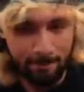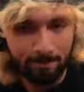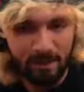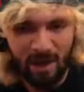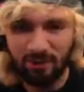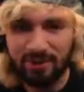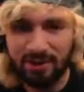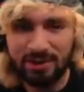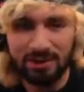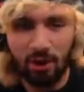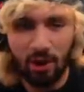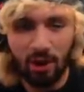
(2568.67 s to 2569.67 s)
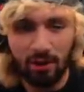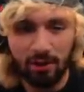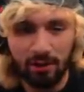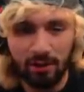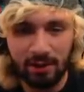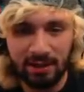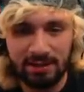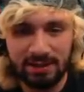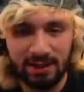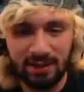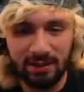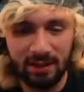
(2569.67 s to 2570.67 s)
I don't think this art is
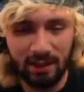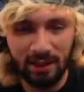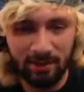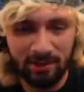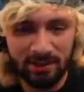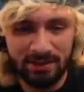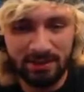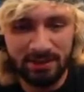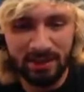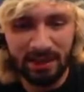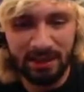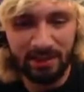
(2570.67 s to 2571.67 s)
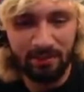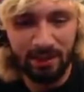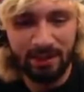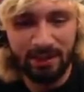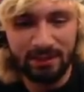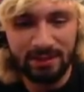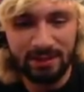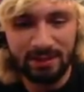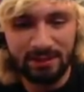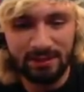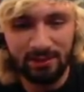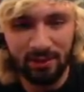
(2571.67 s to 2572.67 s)
in um, this an American set.
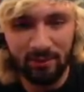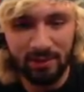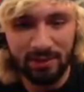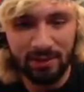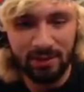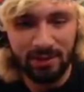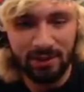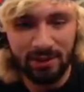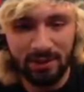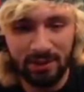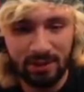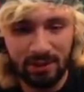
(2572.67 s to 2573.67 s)
This is the only way you could get it.